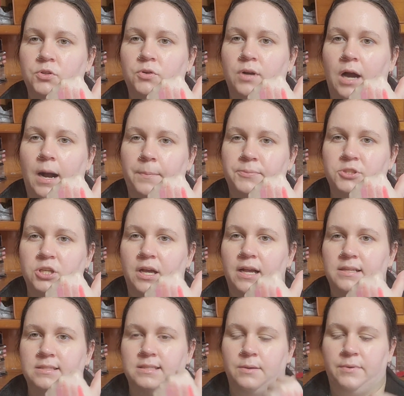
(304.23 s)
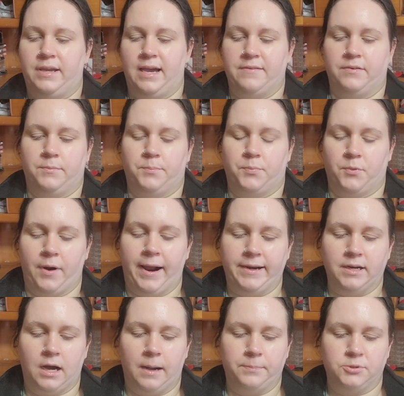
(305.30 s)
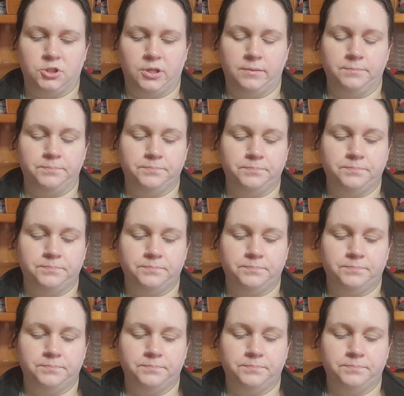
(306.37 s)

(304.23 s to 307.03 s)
nude options and we have a bright option.